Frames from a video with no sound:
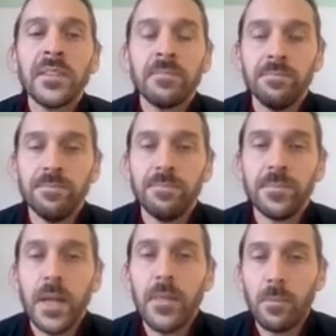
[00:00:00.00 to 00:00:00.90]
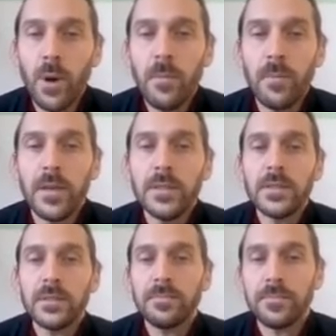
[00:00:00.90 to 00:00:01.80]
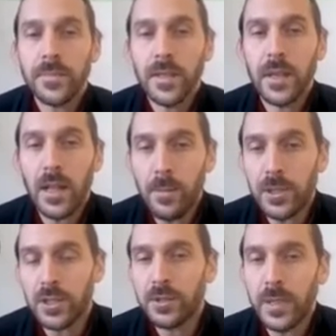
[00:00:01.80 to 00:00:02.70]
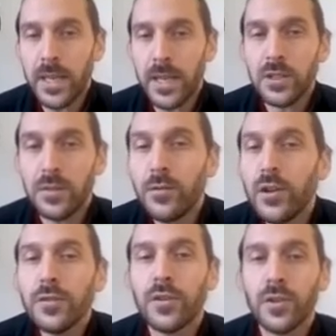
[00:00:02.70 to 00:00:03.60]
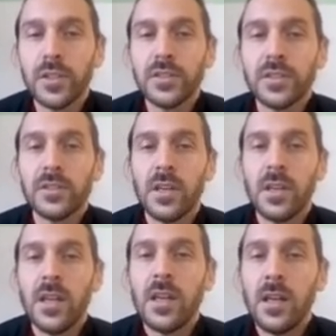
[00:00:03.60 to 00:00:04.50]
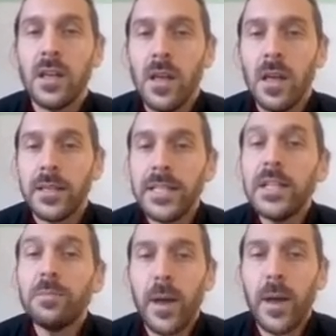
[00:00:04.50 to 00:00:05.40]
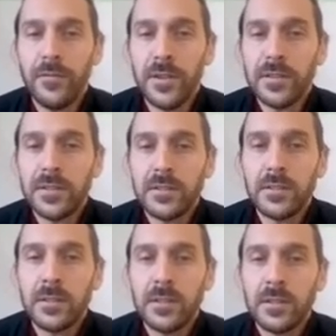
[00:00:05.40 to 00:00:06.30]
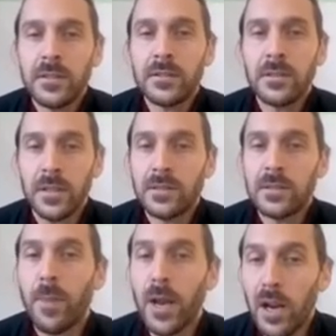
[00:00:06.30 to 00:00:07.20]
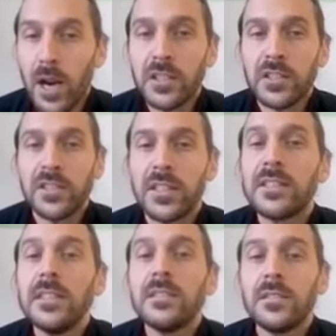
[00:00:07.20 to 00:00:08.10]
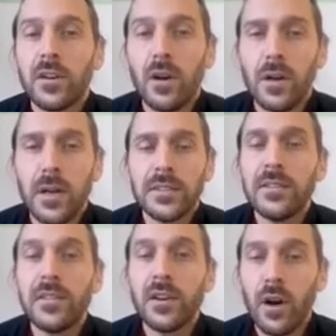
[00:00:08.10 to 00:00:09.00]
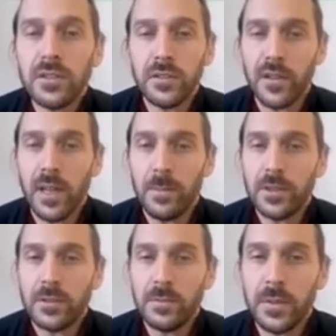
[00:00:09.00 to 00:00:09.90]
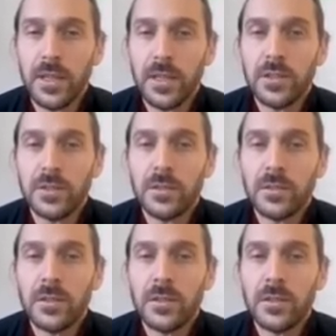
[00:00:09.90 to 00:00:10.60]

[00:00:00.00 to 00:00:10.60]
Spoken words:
And the problem is, climate change mitigation would, of course, yield benefits that by large exceed the costs of climate change mitigation.